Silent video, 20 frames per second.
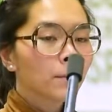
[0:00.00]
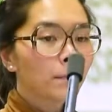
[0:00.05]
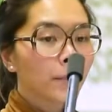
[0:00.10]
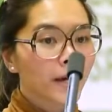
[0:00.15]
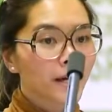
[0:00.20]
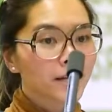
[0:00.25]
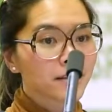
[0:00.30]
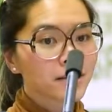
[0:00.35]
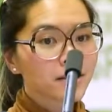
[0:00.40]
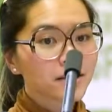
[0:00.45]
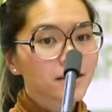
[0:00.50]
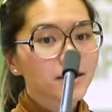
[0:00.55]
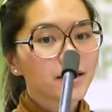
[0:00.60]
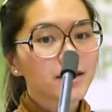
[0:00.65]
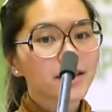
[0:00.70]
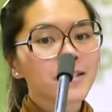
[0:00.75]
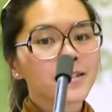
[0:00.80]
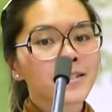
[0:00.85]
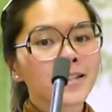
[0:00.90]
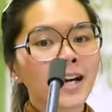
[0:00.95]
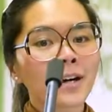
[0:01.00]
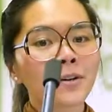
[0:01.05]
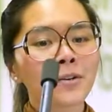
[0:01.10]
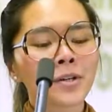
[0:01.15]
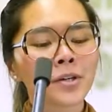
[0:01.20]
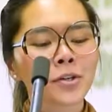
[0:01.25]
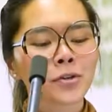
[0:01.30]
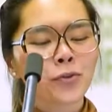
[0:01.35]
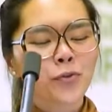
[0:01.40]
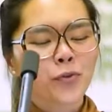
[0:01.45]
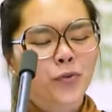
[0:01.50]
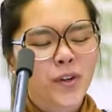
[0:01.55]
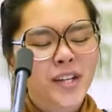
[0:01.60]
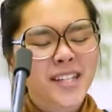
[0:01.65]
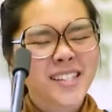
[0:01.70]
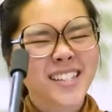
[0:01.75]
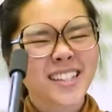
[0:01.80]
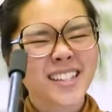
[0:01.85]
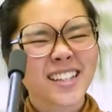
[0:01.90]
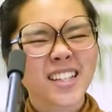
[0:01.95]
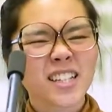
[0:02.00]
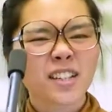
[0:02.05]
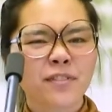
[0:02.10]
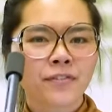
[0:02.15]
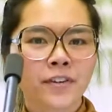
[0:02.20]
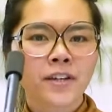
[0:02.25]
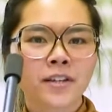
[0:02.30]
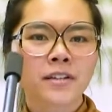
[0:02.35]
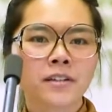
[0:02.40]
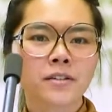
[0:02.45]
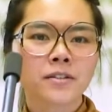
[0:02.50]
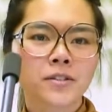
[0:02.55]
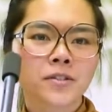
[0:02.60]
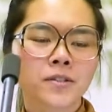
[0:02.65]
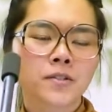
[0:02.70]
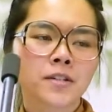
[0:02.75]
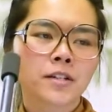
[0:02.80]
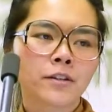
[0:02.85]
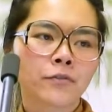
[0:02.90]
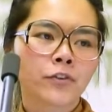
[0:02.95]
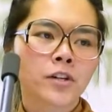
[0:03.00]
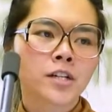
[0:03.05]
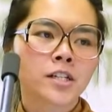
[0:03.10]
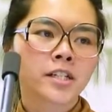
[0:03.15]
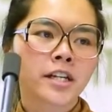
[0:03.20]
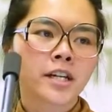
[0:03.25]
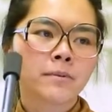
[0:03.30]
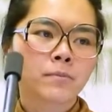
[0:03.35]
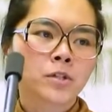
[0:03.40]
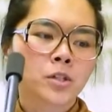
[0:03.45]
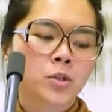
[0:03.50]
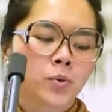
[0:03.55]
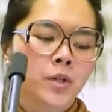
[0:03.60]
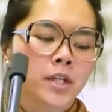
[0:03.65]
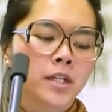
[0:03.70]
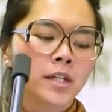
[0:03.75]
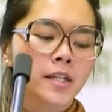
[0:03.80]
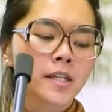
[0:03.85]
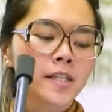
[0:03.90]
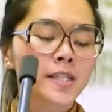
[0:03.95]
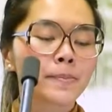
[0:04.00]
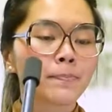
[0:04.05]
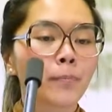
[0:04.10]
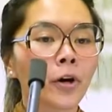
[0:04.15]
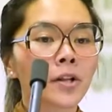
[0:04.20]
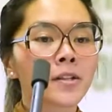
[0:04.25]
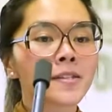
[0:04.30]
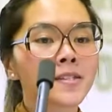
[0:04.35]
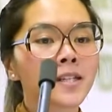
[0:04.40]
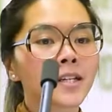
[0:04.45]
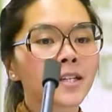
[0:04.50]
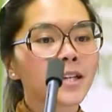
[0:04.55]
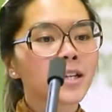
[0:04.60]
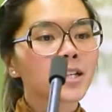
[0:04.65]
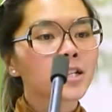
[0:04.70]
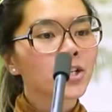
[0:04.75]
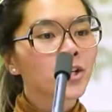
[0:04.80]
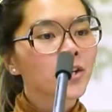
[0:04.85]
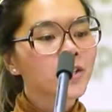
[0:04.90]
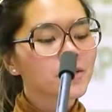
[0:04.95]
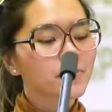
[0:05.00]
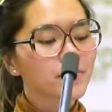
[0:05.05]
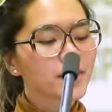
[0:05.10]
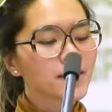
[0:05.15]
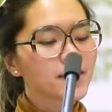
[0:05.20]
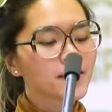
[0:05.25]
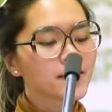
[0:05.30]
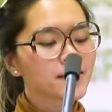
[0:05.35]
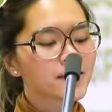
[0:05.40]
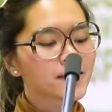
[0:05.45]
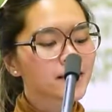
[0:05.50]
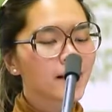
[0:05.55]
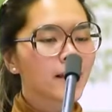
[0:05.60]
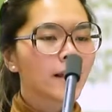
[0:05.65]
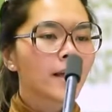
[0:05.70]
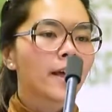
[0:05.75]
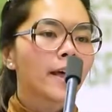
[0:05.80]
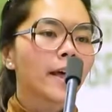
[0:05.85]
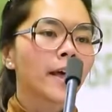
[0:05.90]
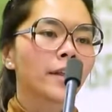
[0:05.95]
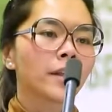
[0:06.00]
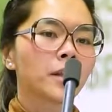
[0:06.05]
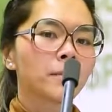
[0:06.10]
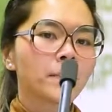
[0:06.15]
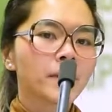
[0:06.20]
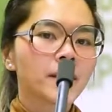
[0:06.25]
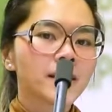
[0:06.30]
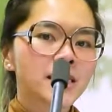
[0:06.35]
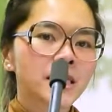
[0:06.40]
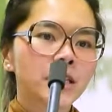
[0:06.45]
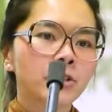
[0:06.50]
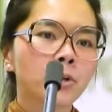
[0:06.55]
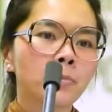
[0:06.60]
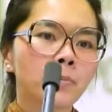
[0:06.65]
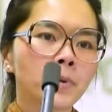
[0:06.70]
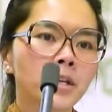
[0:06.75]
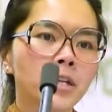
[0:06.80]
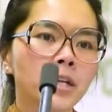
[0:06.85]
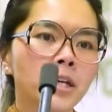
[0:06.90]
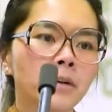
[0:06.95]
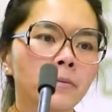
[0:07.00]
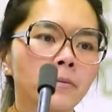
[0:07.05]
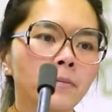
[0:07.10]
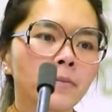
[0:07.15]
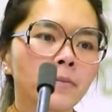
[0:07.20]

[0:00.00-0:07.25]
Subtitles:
But it is now increasingly difficult to differentiate between the sponsored endorsements and the personal opinion.